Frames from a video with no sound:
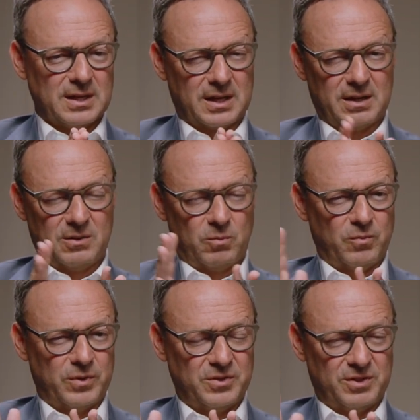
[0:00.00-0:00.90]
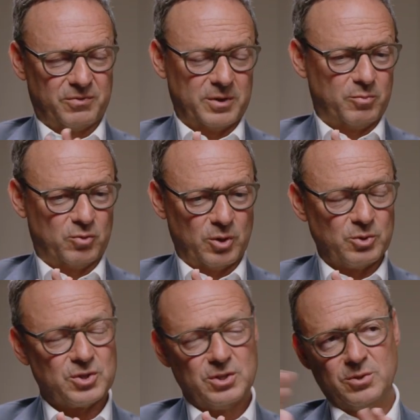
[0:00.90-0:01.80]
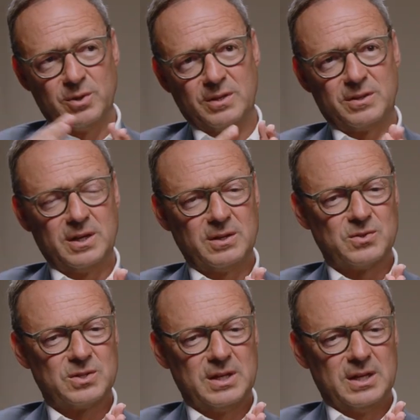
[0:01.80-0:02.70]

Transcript: kind of the different approach to doing things.